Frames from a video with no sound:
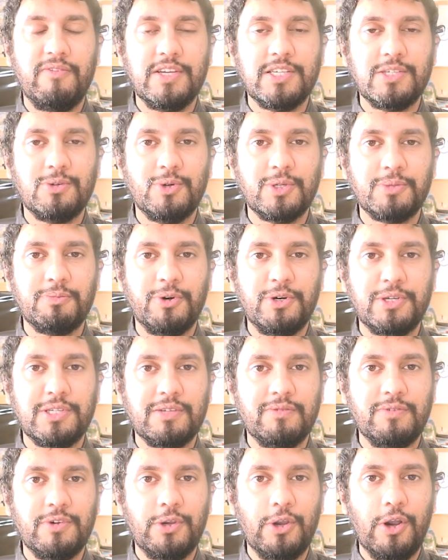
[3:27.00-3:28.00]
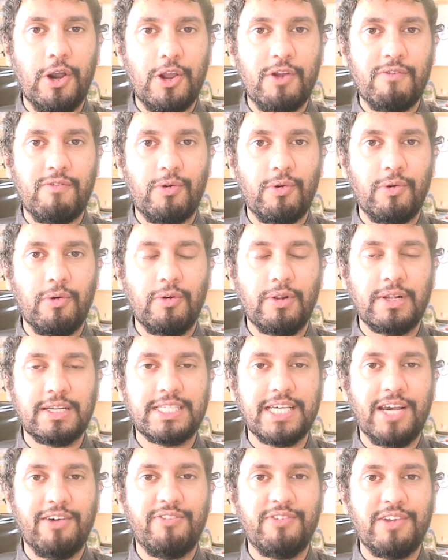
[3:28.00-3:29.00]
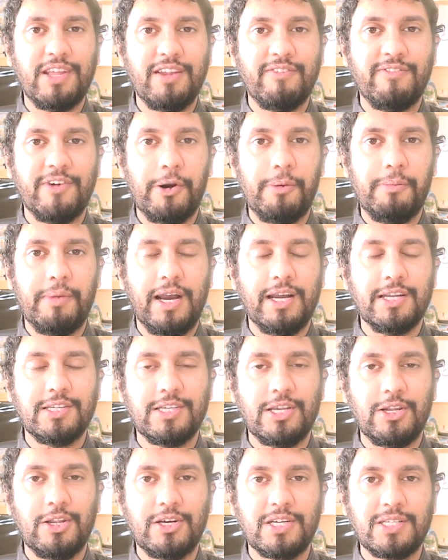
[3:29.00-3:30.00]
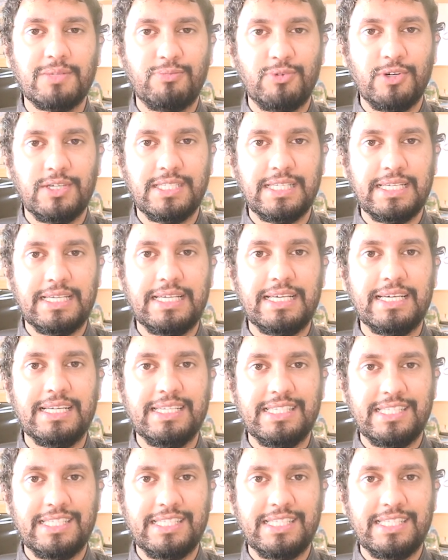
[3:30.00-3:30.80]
a visuals point of view overall, Daphne and Velma actually looks pretty